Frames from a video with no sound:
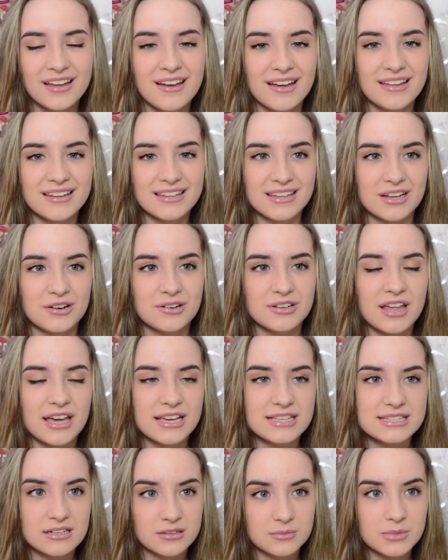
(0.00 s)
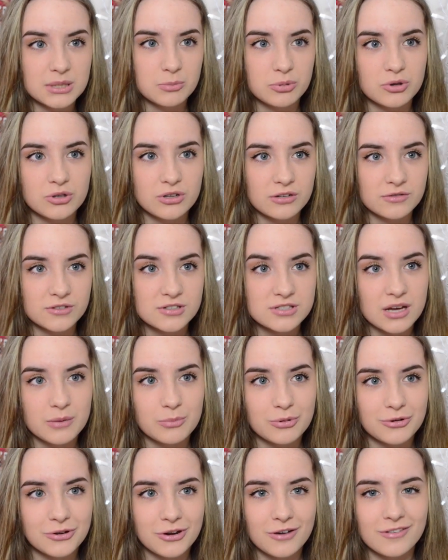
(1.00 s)
And then they were like telling me to pull over so I
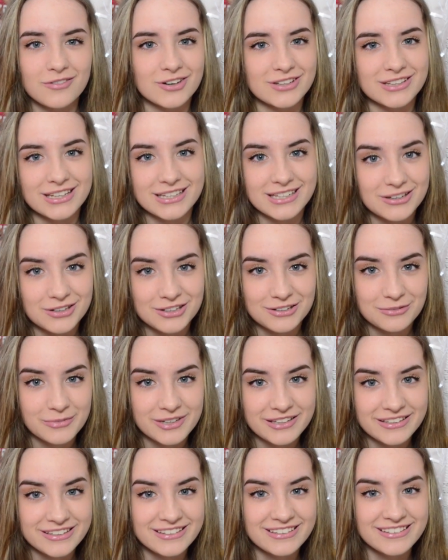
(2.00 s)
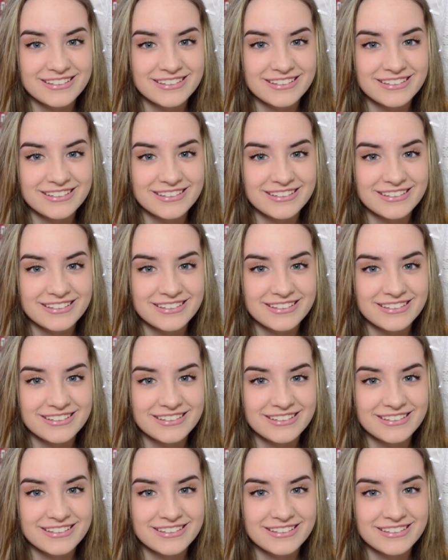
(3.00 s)
pulled over and they yelled at me.